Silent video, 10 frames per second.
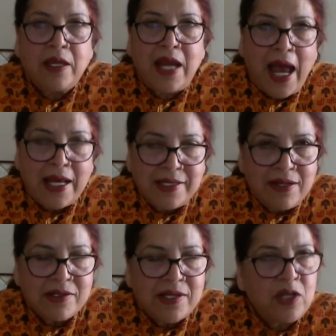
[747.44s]
Then as
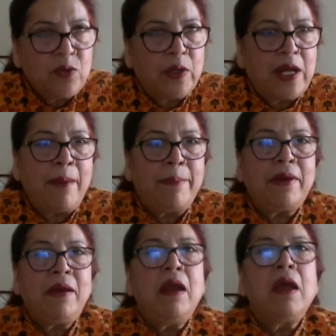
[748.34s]
a result, what
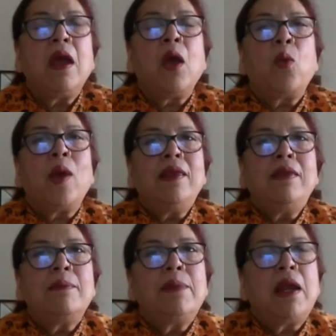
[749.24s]
happened,
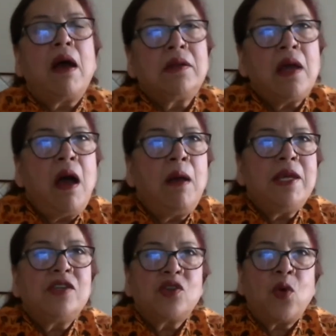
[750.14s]
when the Maratha
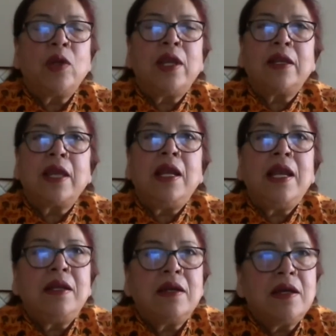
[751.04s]
army saw that their
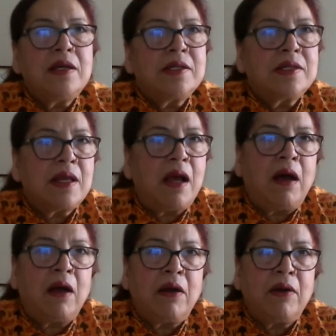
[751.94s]
leaders
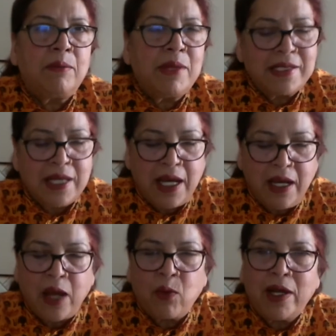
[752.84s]
are
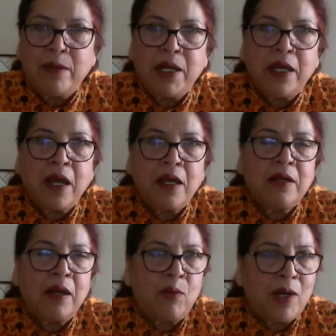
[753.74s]
missing, like one had been
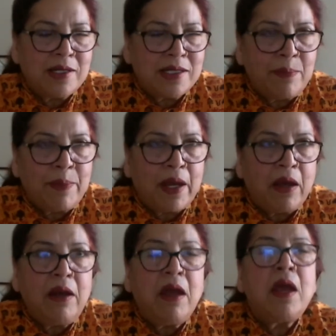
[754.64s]
killed and one
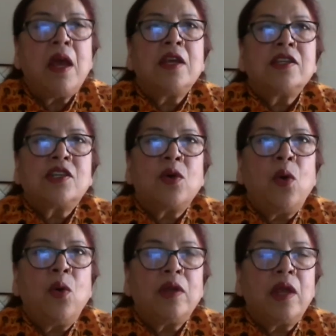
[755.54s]
disappeared,
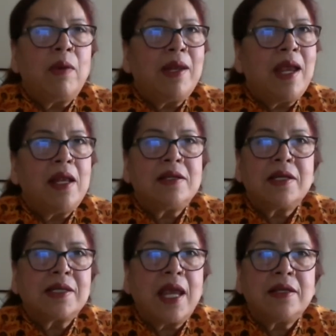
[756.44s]
so they went
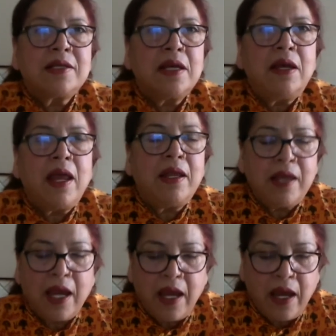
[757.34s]
helter-skelter,
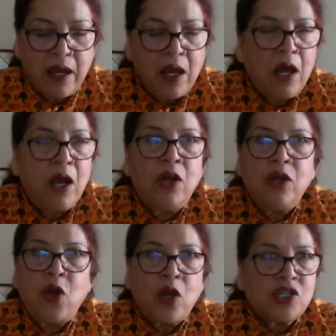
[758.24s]
and they
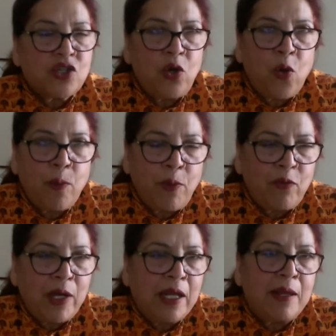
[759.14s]
lost all hope
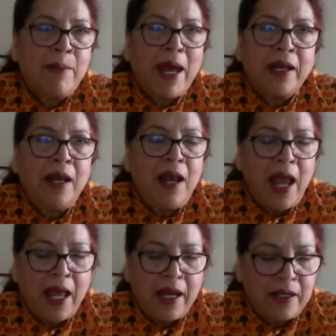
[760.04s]
of winning the
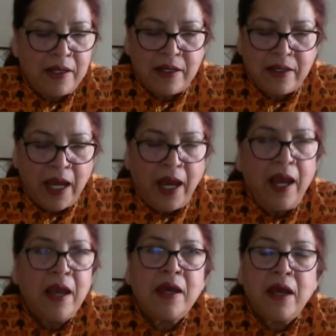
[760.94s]
battle, and
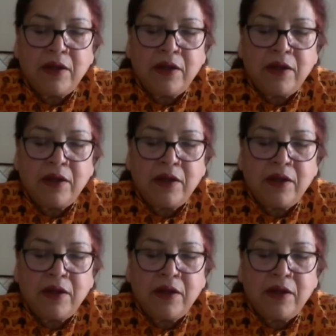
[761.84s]
they,